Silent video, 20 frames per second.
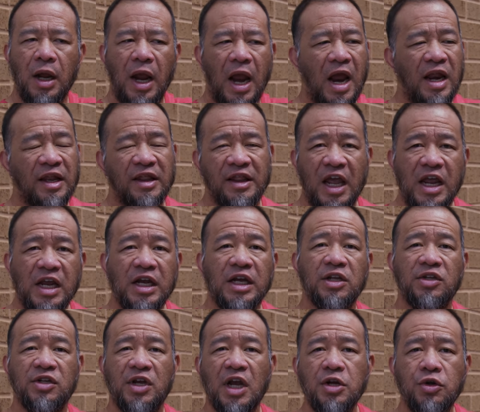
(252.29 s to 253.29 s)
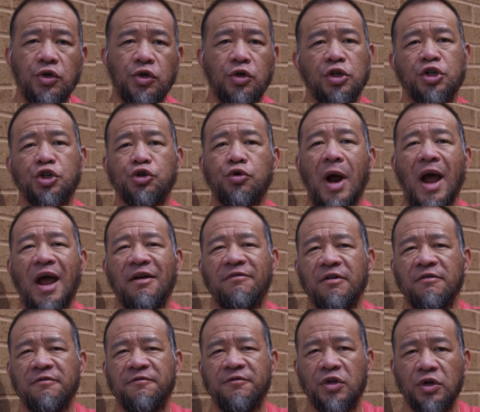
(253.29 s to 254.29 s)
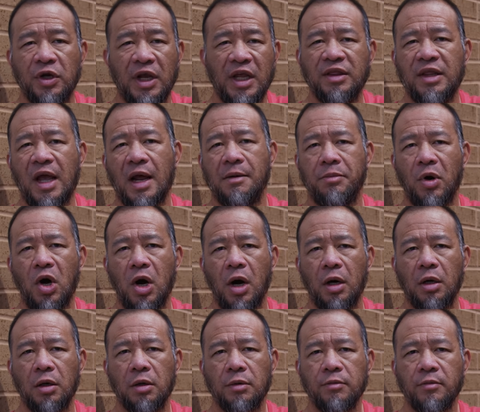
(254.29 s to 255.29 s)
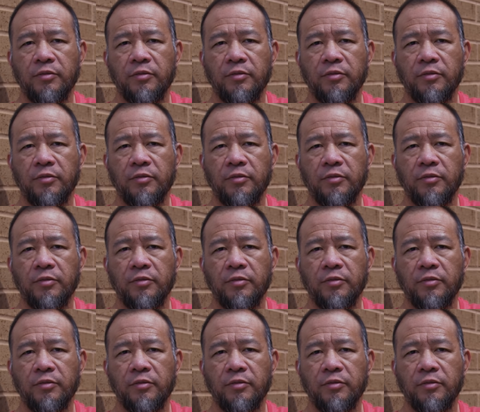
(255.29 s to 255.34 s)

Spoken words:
and they continue to strive to hit that bar.